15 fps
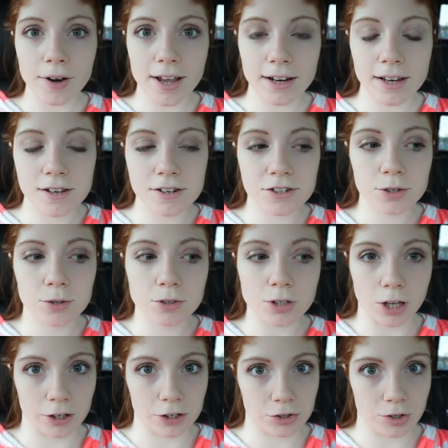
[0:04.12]
ran into
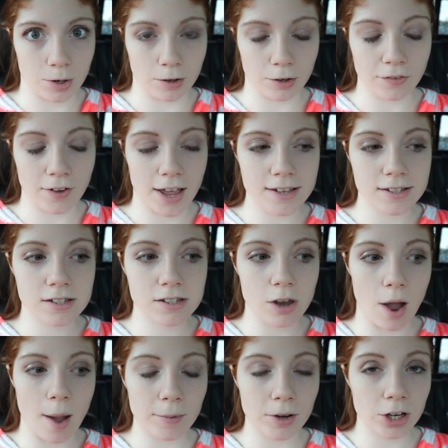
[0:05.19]
Dollar Tree real fast. So
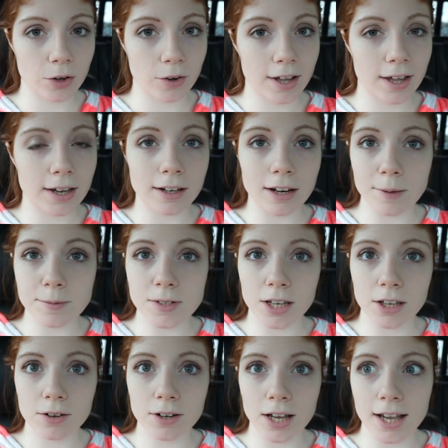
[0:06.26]
I'm gonna go ahead and
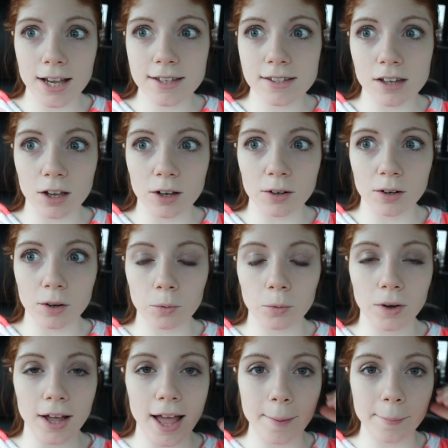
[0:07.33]
update you guys on
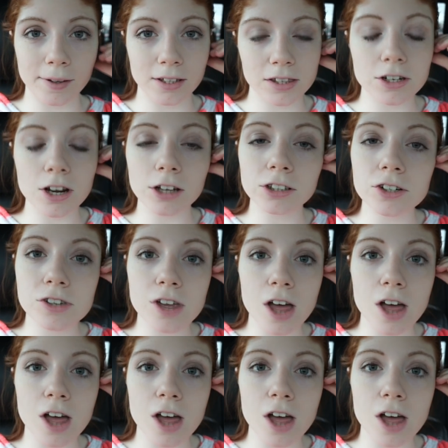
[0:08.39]
what happened at the doctor's